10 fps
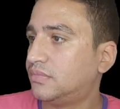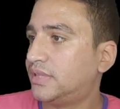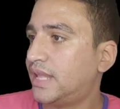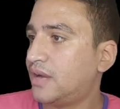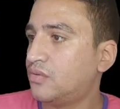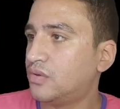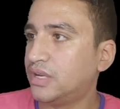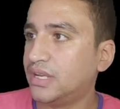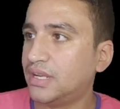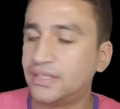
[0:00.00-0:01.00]
Now
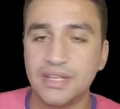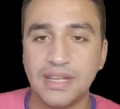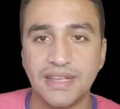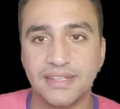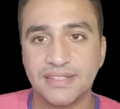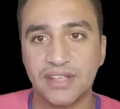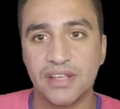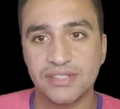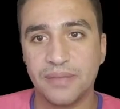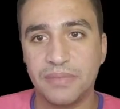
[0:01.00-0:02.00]
it is
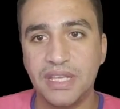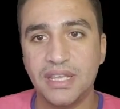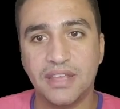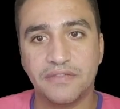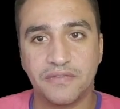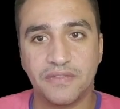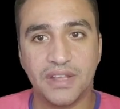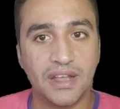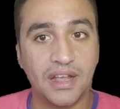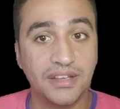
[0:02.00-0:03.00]
asking me if
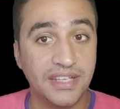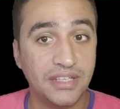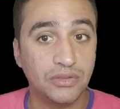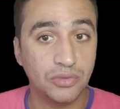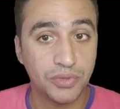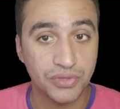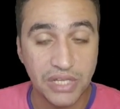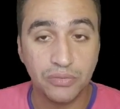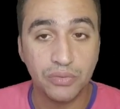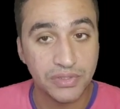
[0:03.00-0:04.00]
I need to
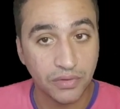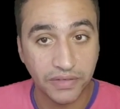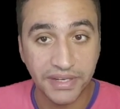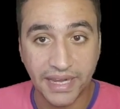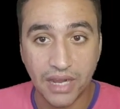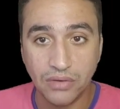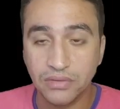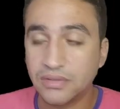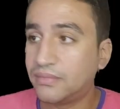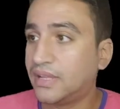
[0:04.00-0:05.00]
proceed with offline
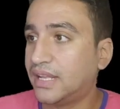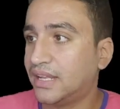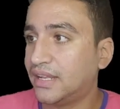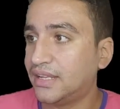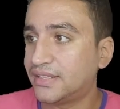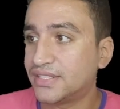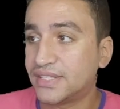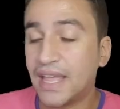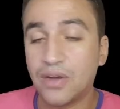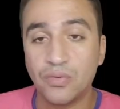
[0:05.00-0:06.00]
account. It is
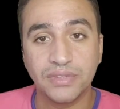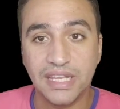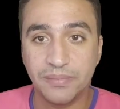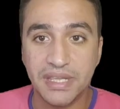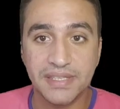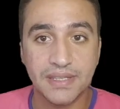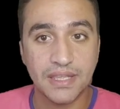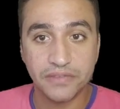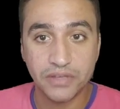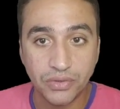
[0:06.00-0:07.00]
now telling me that
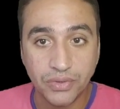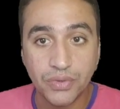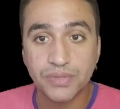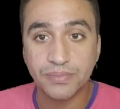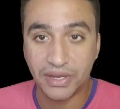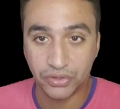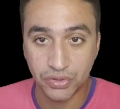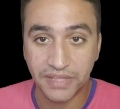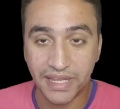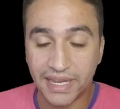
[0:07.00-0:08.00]
if you use
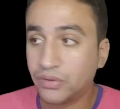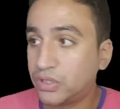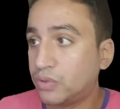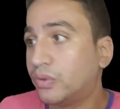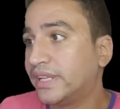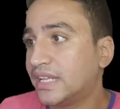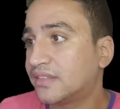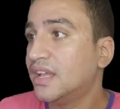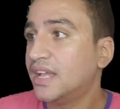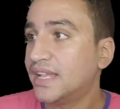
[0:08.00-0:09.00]
Microsoft account, you will get
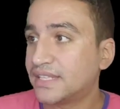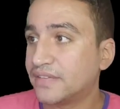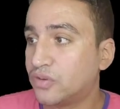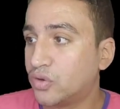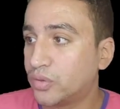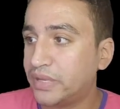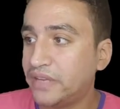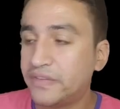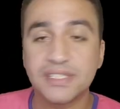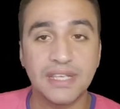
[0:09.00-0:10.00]
the following benefits.